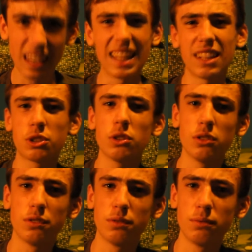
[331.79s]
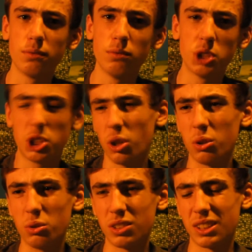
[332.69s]
That sort of
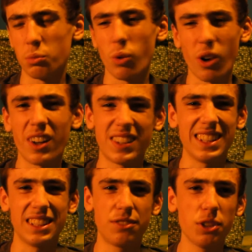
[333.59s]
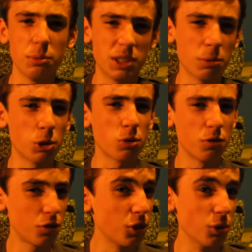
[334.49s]
shows why I think this film is the most
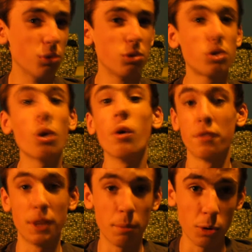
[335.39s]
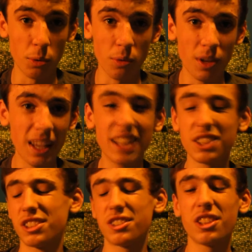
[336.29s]
confused of them all.
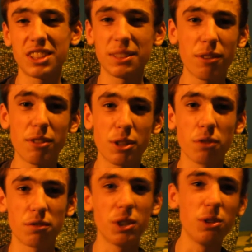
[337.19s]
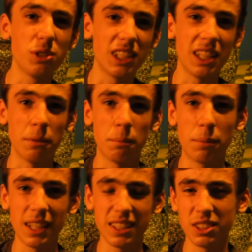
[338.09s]
Just does seem very convoluted and a
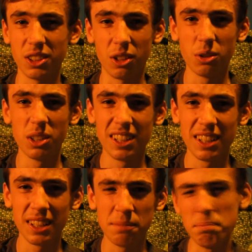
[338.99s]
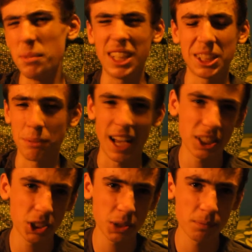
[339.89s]
bit,
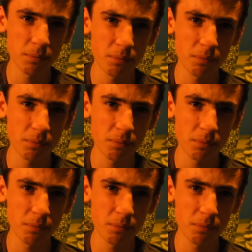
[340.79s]
mishmash.